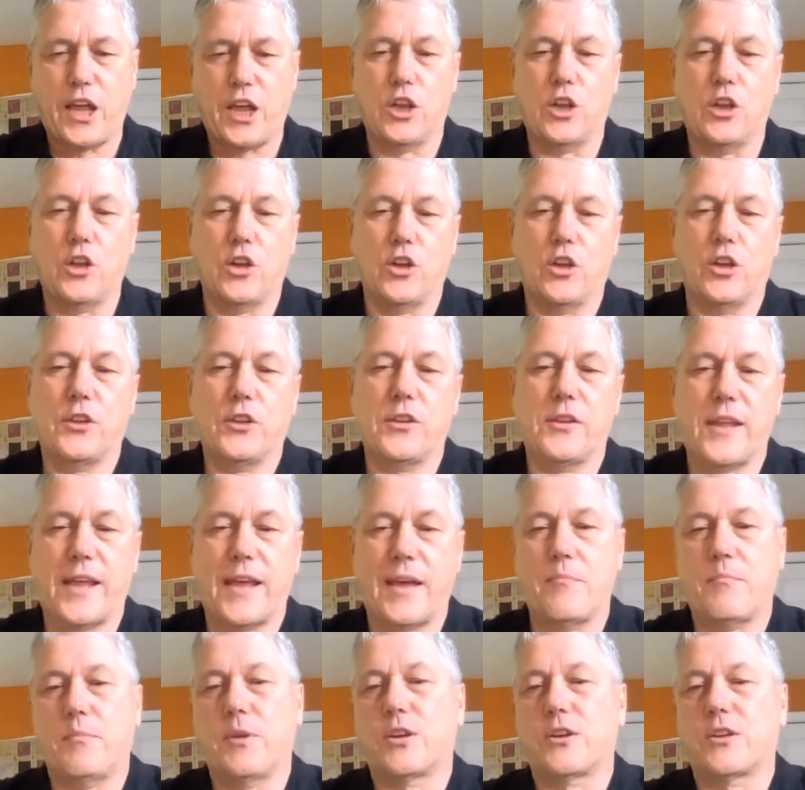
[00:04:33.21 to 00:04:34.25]
and learn
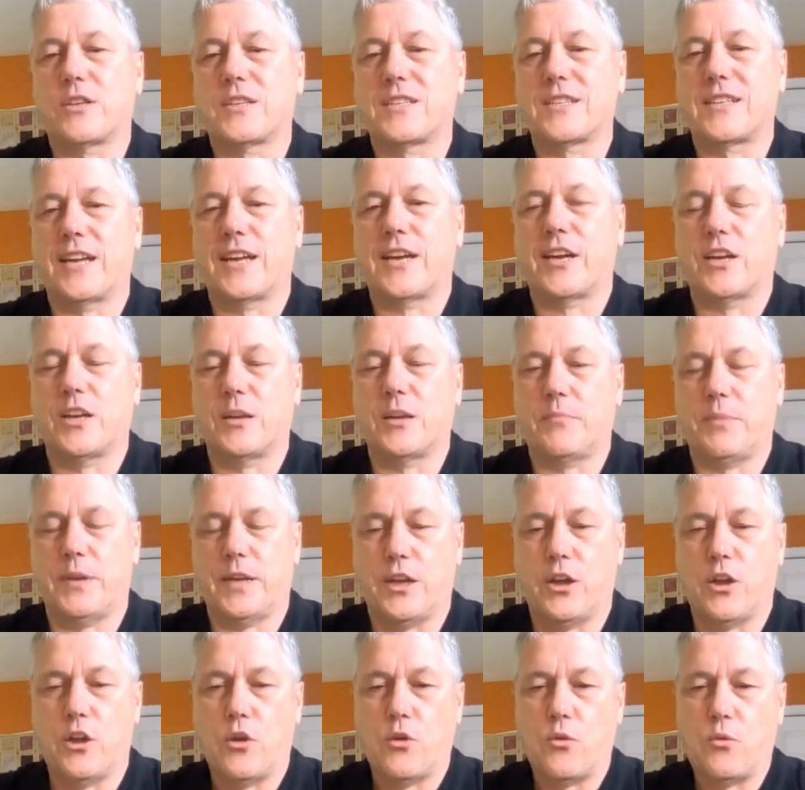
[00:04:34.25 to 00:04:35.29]
them because they're going to
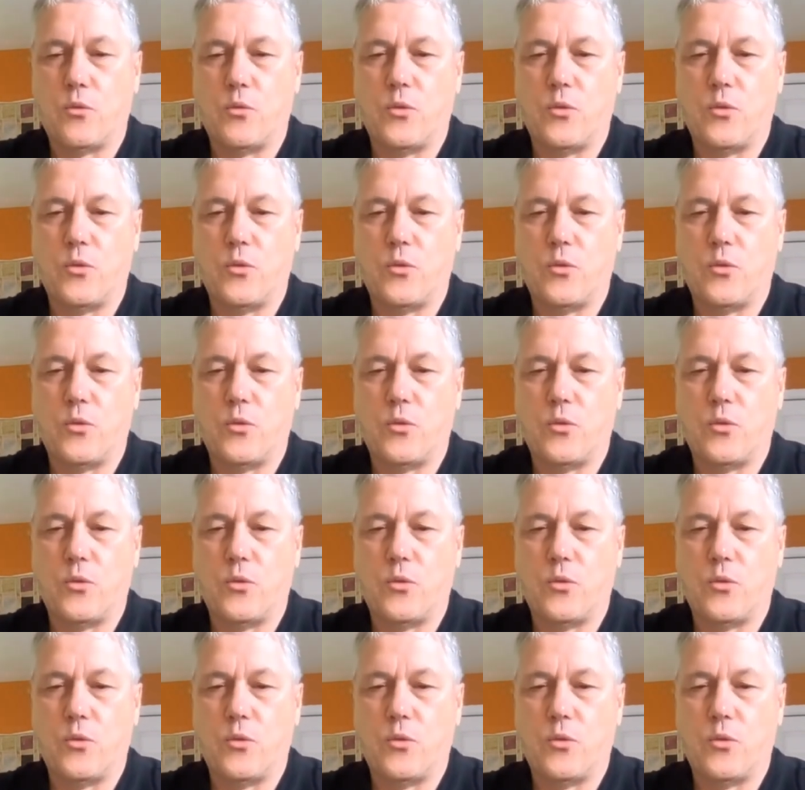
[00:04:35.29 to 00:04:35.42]
be